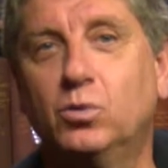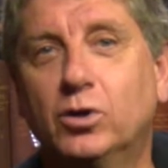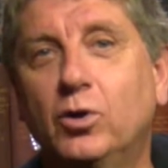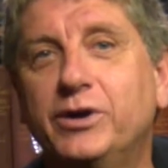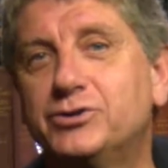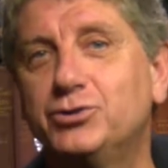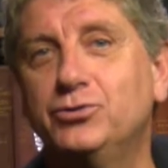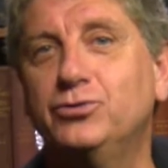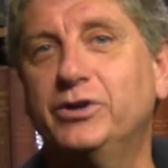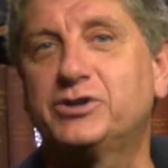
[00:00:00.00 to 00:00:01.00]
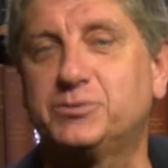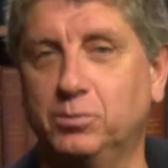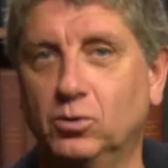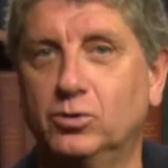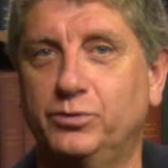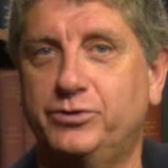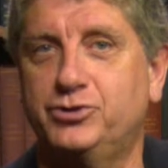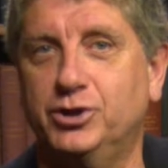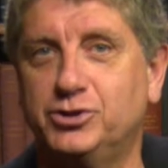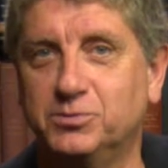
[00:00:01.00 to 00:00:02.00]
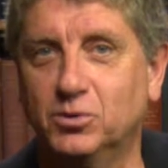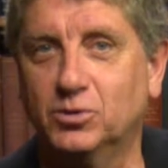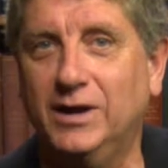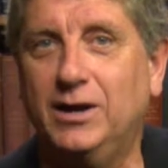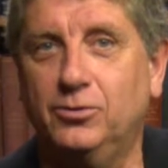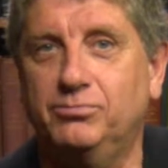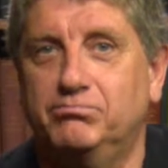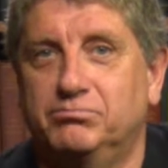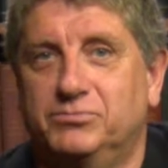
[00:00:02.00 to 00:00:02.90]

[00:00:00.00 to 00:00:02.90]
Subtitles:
we're going to explore with Judge Moore how